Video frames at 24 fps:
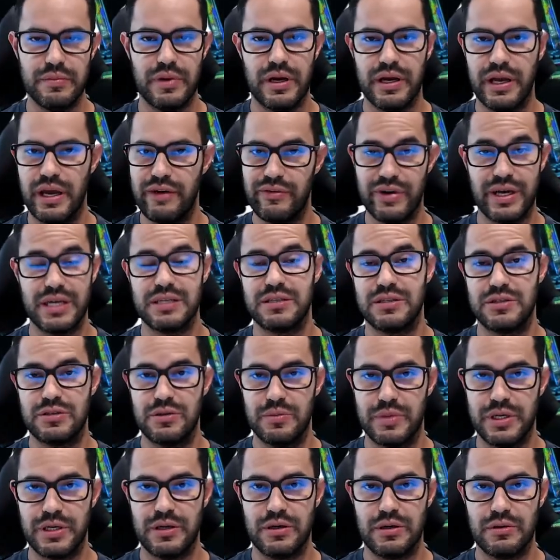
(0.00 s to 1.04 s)
I have access to
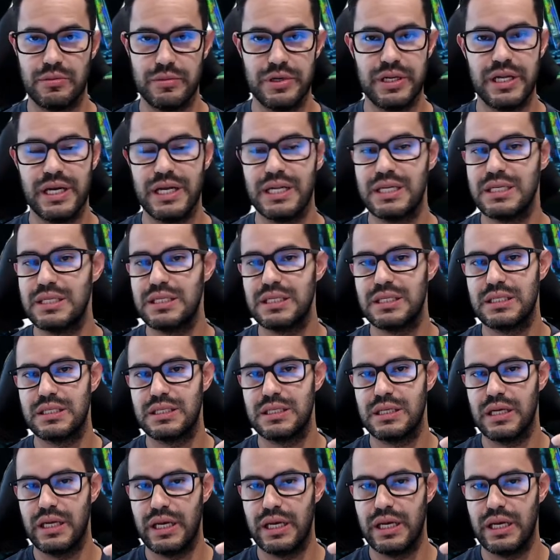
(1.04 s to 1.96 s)
my Kubernetes,